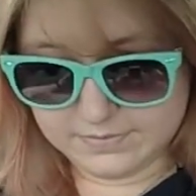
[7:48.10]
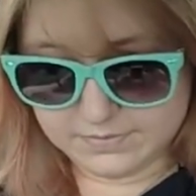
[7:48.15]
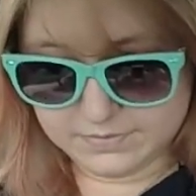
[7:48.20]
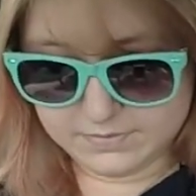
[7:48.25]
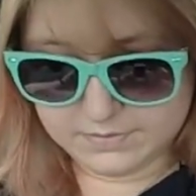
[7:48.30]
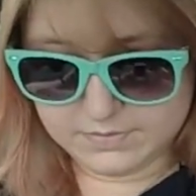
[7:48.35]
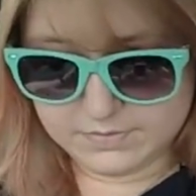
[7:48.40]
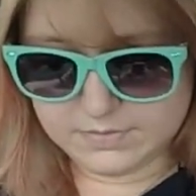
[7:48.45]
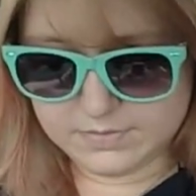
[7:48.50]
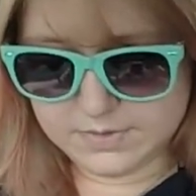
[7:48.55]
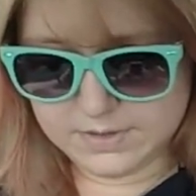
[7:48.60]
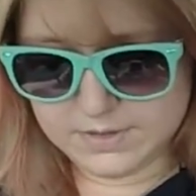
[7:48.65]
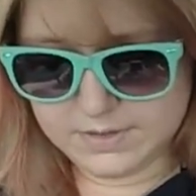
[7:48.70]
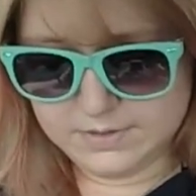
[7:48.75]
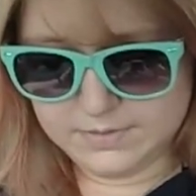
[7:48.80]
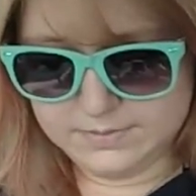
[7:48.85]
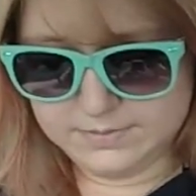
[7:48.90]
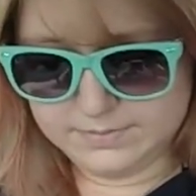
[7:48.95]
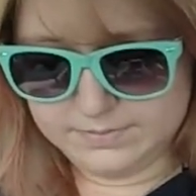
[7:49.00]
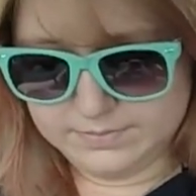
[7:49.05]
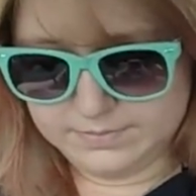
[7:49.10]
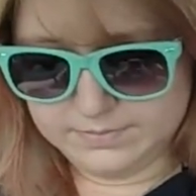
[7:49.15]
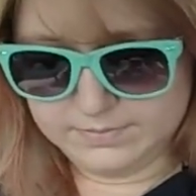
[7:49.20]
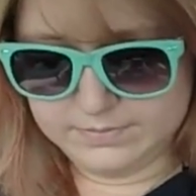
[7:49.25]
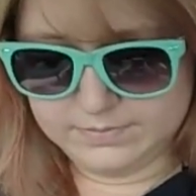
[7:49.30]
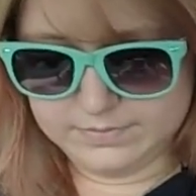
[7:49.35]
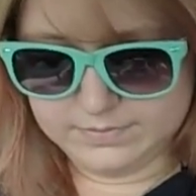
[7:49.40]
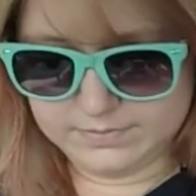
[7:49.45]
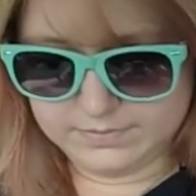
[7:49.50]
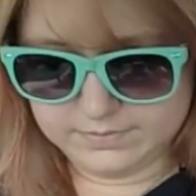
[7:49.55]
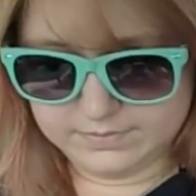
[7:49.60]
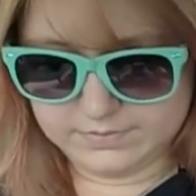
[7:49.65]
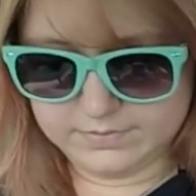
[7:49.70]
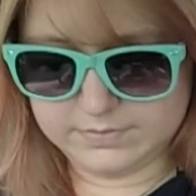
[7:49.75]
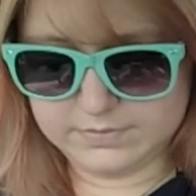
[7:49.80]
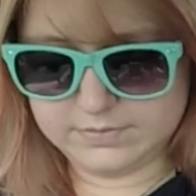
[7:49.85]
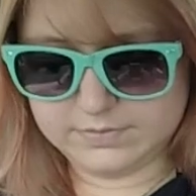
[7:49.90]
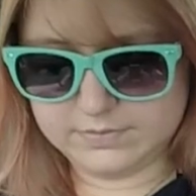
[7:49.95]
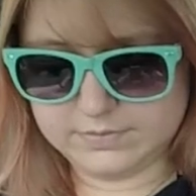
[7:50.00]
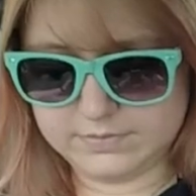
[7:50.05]

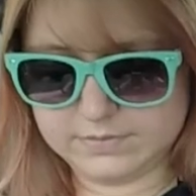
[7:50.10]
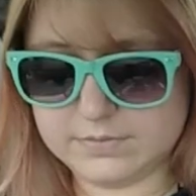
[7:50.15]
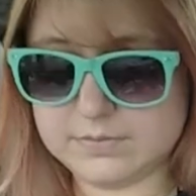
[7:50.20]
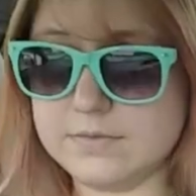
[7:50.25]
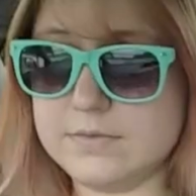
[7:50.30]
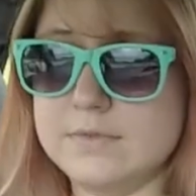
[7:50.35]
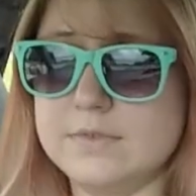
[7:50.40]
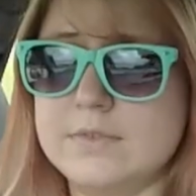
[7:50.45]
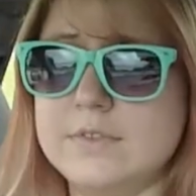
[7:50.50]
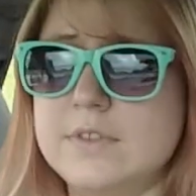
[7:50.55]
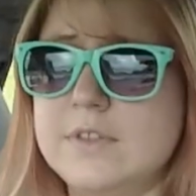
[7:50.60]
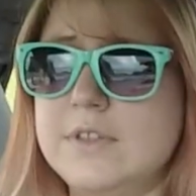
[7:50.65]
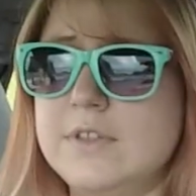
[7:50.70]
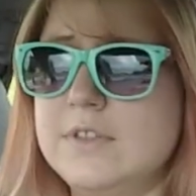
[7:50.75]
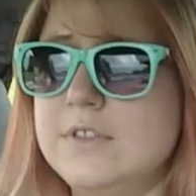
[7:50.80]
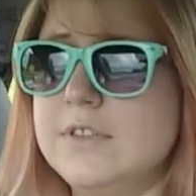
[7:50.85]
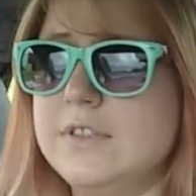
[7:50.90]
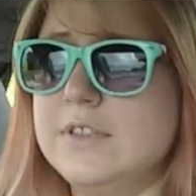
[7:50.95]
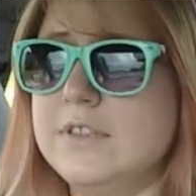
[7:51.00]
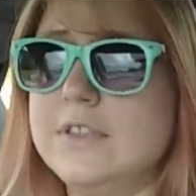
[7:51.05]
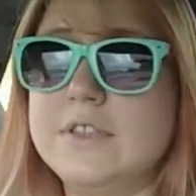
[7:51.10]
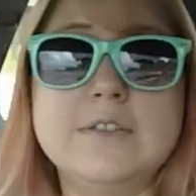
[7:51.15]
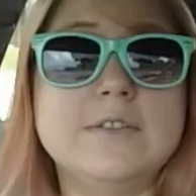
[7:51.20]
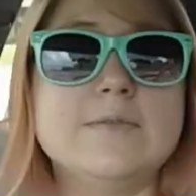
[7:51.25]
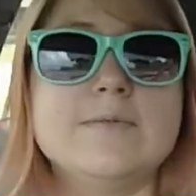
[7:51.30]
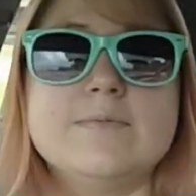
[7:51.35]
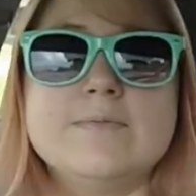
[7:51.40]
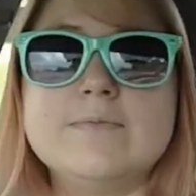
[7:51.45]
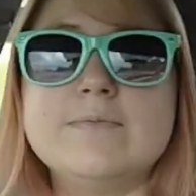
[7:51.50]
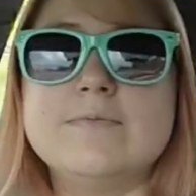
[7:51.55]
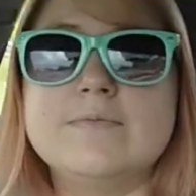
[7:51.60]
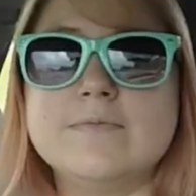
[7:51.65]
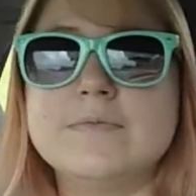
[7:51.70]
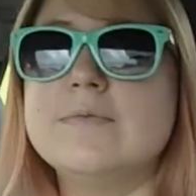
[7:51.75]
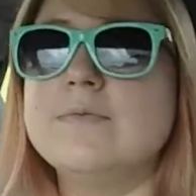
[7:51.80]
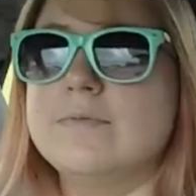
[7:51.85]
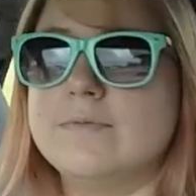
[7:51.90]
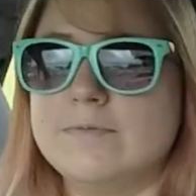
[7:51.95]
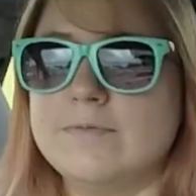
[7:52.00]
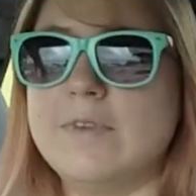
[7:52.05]

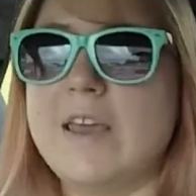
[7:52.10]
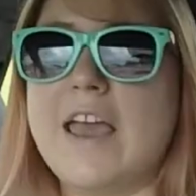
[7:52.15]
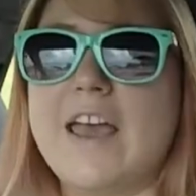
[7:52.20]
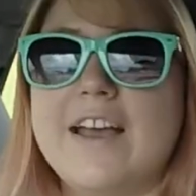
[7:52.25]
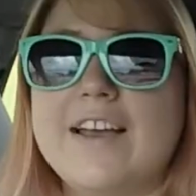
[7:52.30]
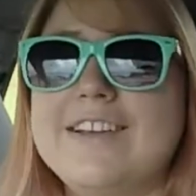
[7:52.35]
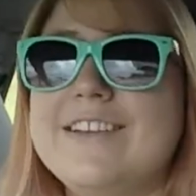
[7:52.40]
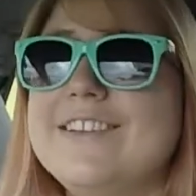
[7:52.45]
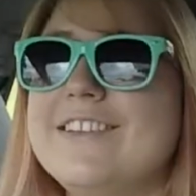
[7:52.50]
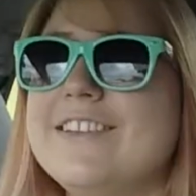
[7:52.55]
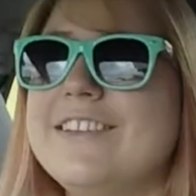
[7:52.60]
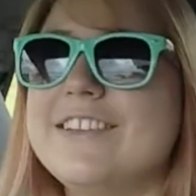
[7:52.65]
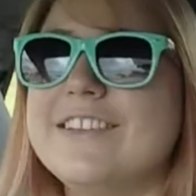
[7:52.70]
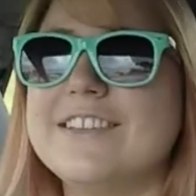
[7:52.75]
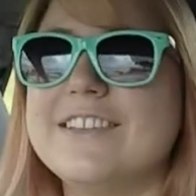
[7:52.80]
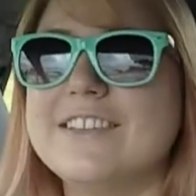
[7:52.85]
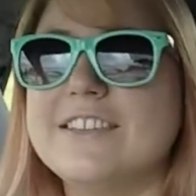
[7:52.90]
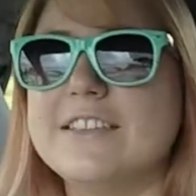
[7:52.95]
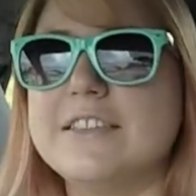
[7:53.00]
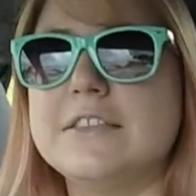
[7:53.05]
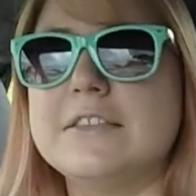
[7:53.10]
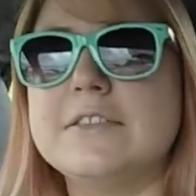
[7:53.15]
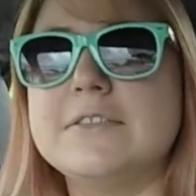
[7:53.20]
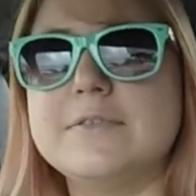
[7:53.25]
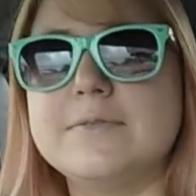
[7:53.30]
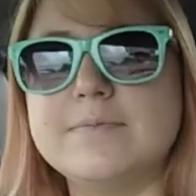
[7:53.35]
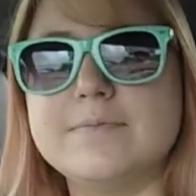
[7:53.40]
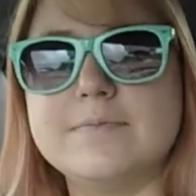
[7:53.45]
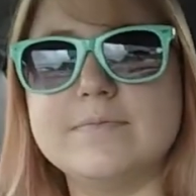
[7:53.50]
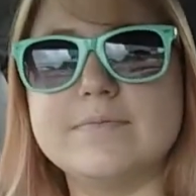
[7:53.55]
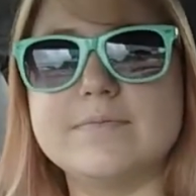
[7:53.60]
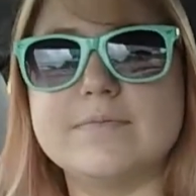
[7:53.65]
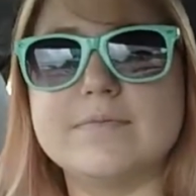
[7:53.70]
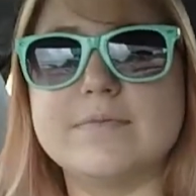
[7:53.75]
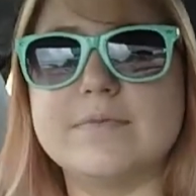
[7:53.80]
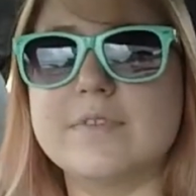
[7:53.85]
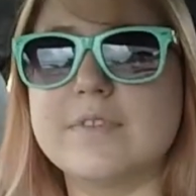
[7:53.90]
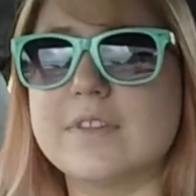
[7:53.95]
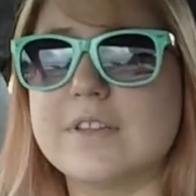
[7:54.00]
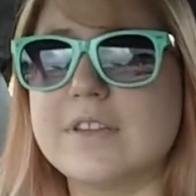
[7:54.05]

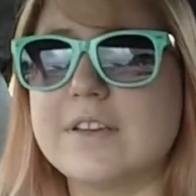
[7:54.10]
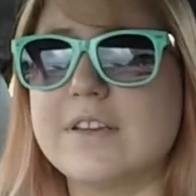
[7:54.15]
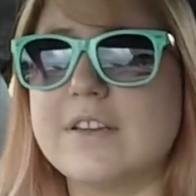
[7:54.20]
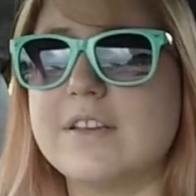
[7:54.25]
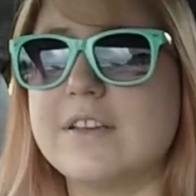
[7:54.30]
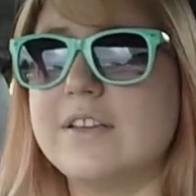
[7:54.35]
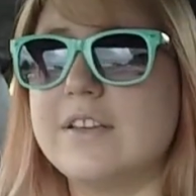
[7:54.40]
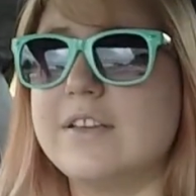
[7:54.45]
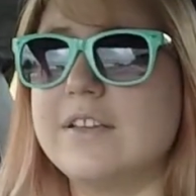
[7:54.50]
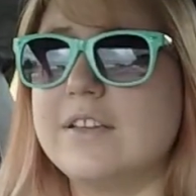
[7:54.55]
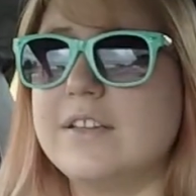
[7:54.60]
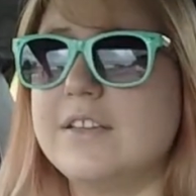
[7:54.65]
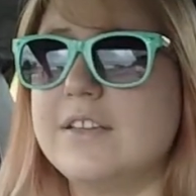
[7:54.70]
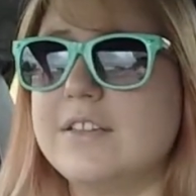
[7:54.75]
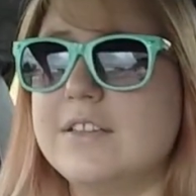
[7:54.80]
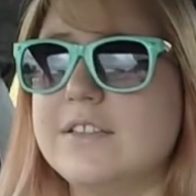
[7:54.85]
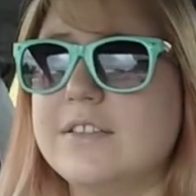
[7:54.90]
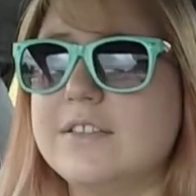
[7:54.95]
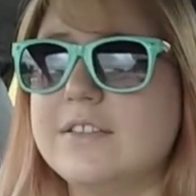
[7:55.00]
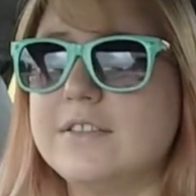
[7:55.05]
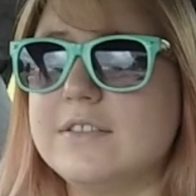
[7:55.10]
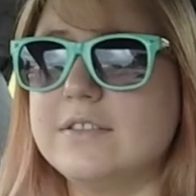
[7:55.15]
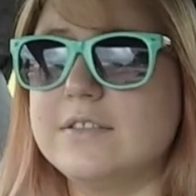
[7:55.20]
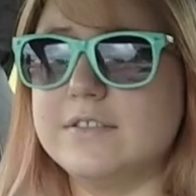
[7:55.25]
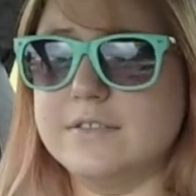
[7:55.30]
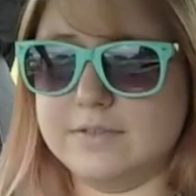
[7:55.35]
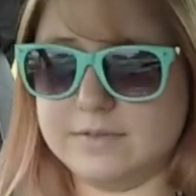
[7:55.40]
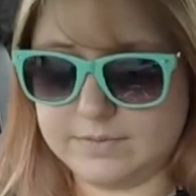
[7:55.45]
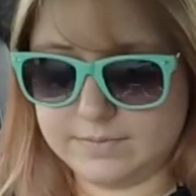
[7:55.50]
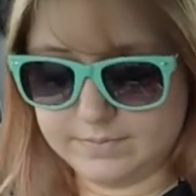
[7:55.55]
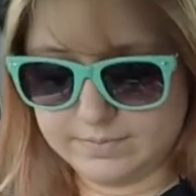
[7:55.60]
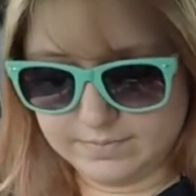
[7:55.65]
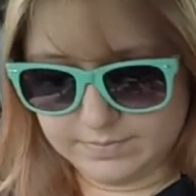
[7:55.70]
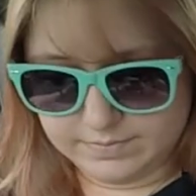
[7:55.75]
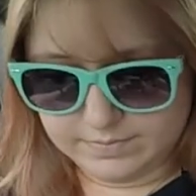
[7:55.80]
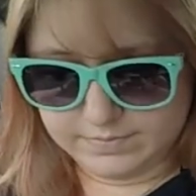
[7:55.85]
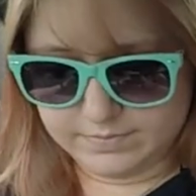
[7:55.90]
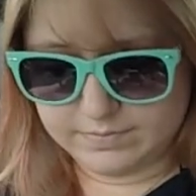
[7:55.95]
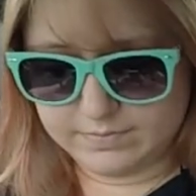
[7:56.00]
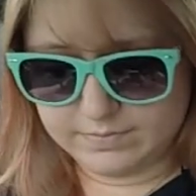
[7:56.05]
[no speech]